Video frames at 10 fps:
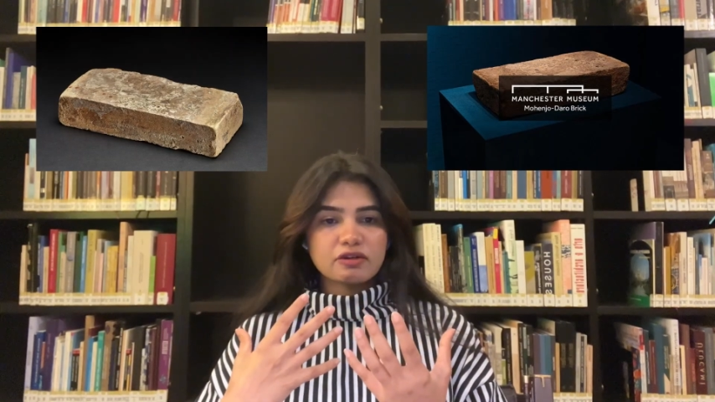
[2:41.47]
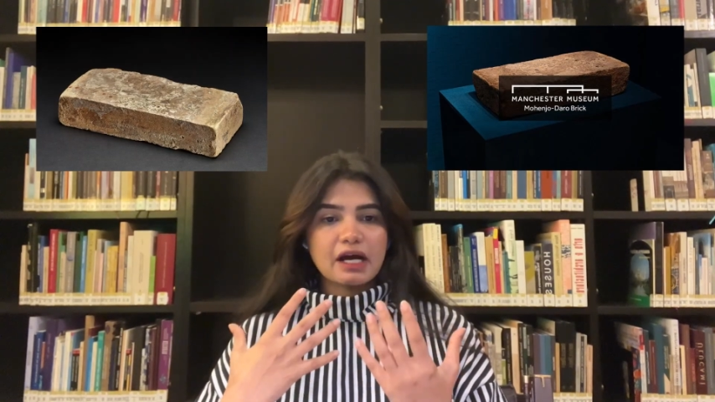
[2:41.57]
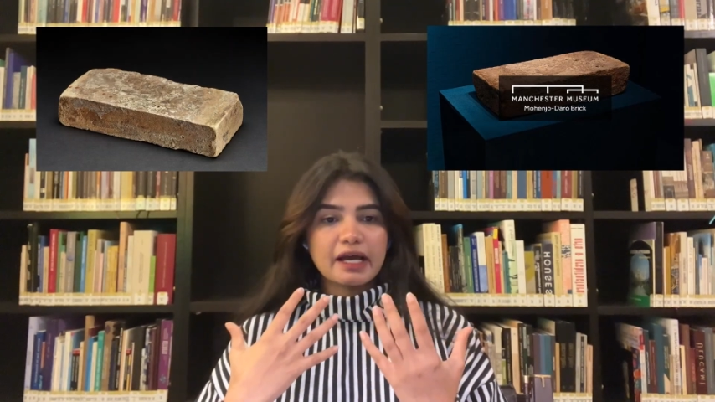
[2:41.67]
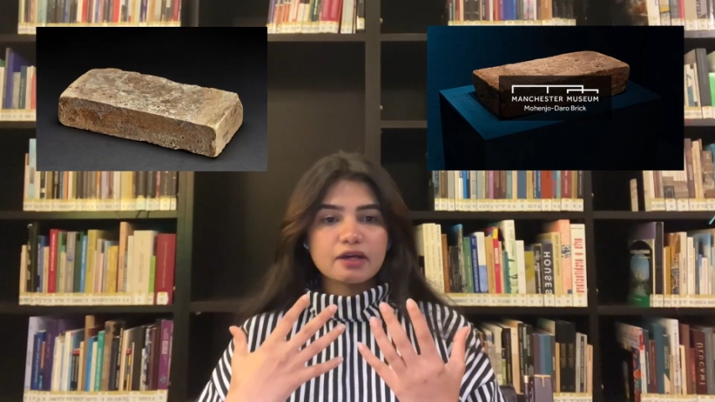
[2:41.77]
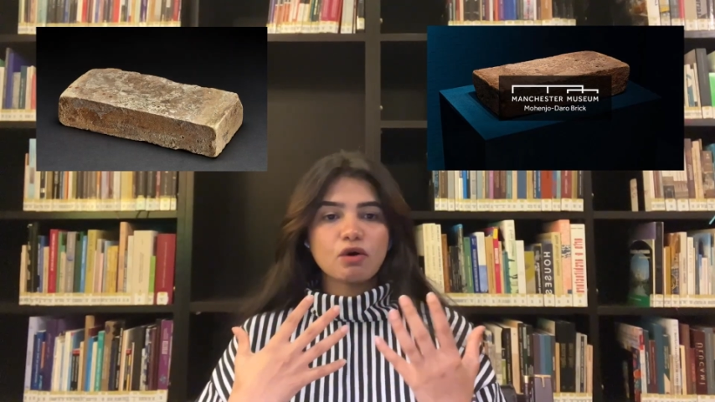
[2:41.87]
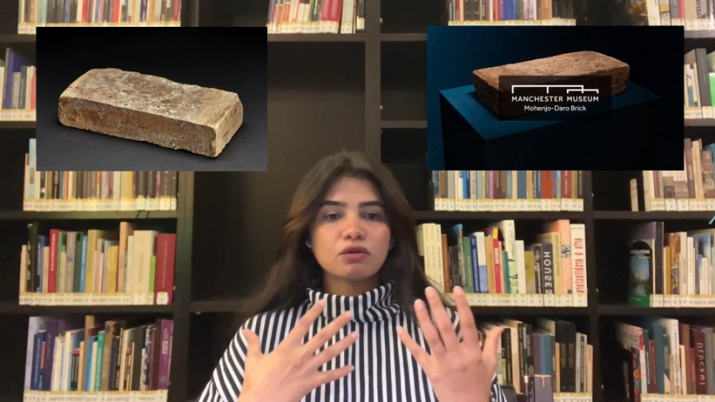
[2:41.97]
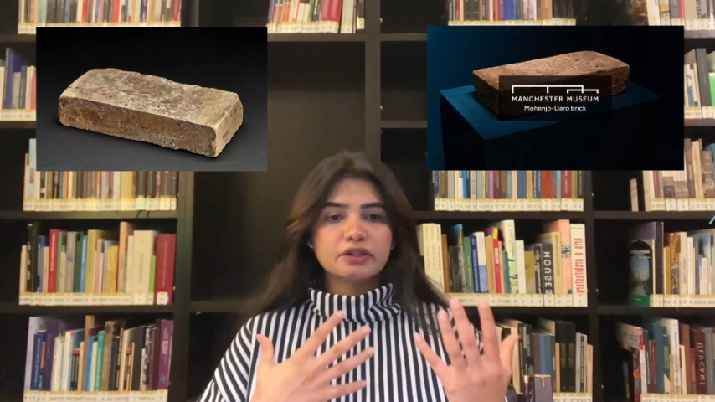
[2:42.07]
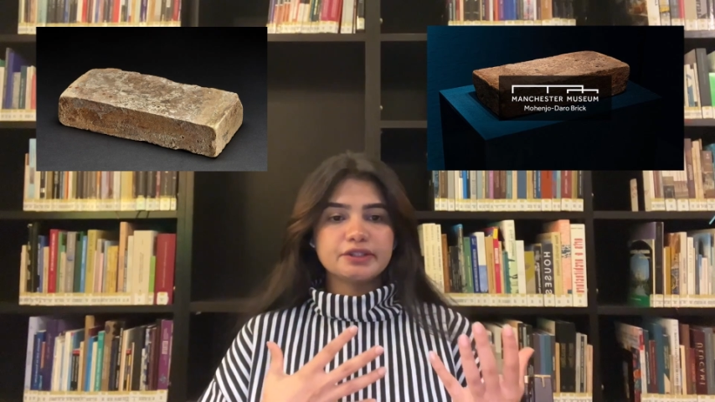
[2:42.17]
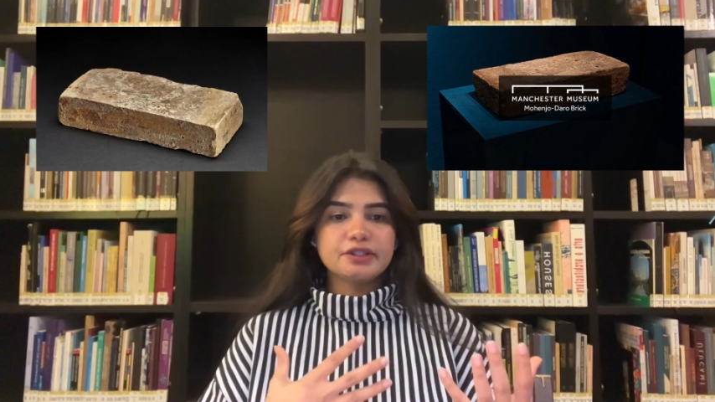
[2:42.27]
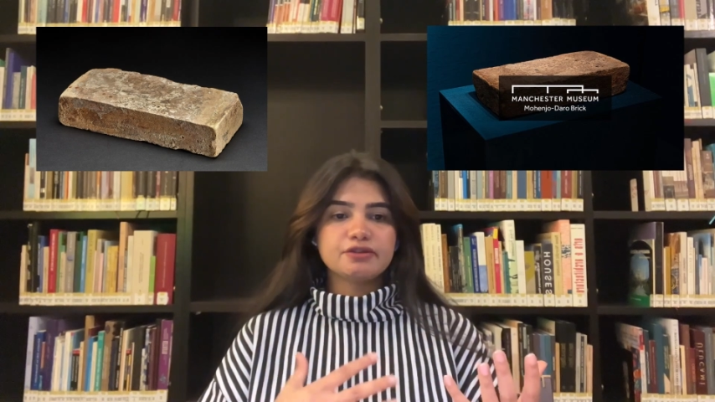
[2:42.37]
high
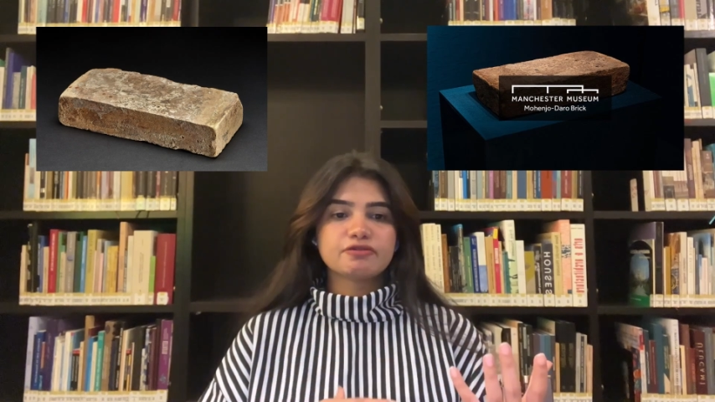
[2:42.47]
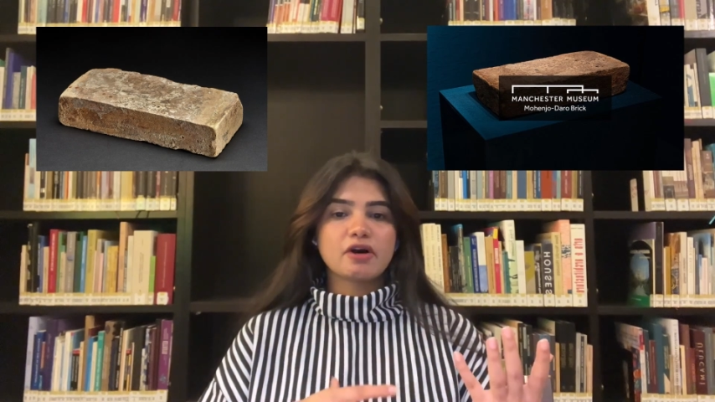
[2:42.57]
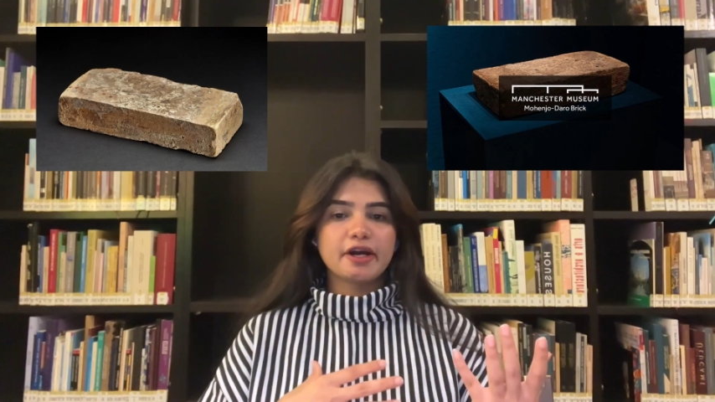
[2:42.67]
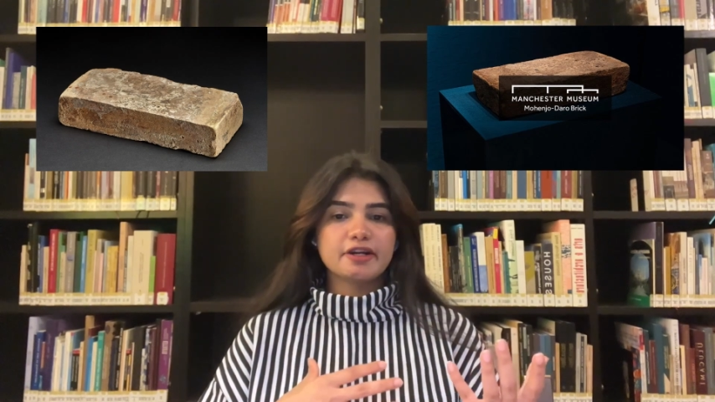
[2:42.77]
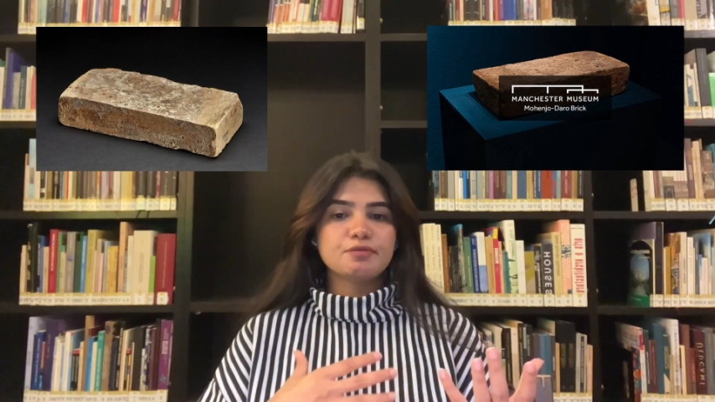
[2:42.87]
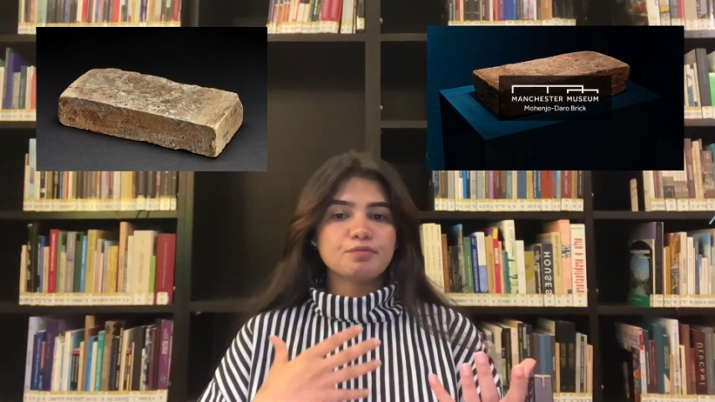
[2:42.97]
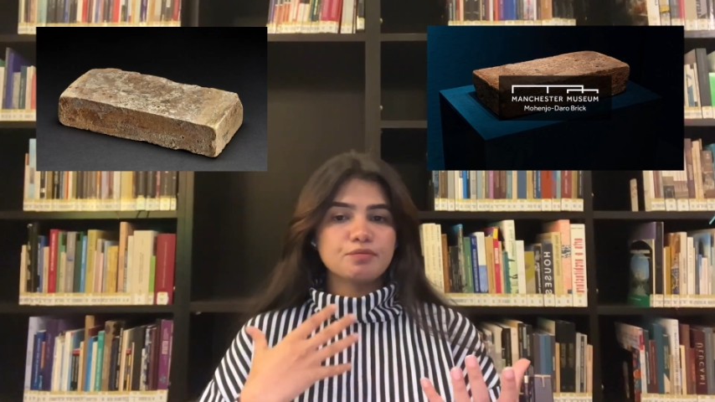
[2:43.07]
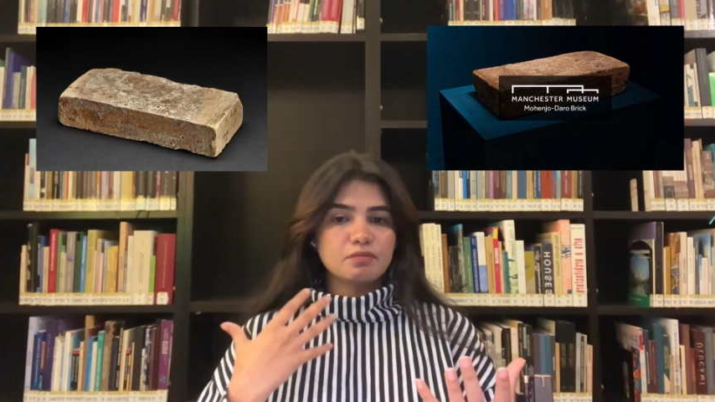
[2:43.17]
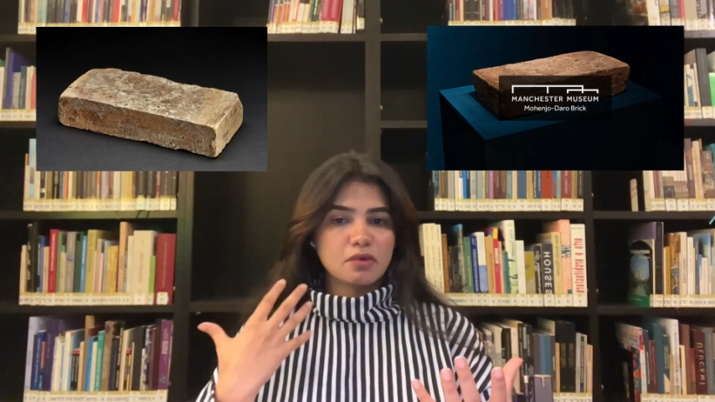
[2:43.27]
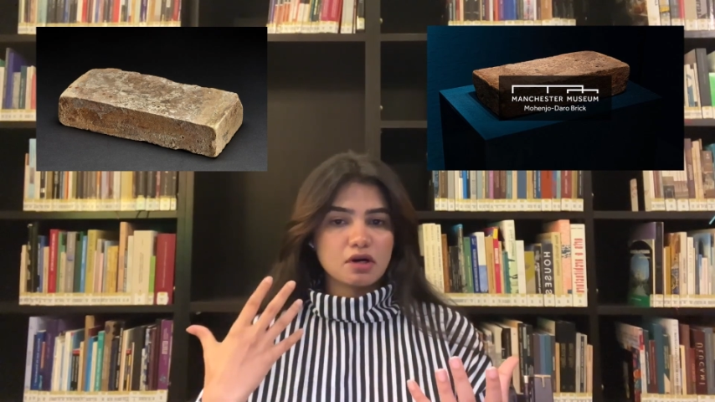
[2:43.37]
quality fired
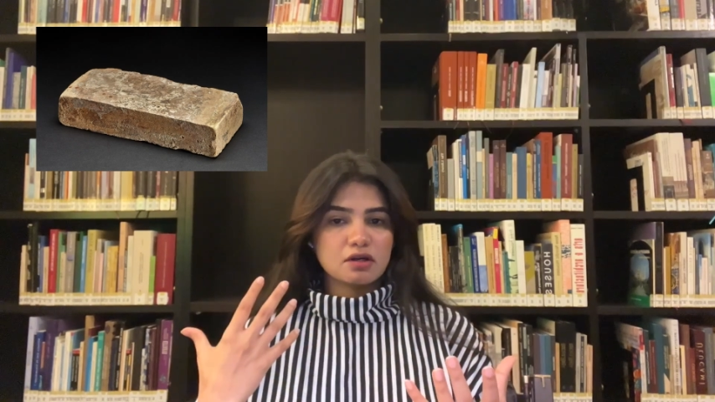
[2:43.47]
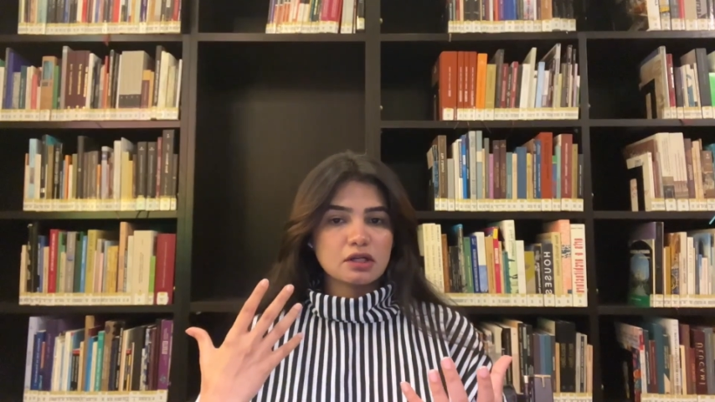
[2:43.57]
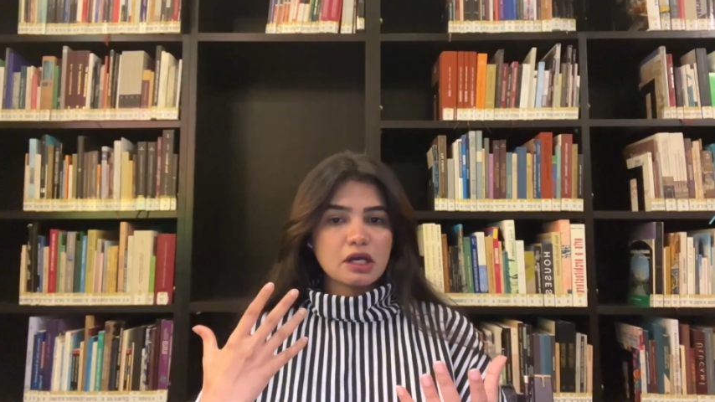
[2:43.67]
mud,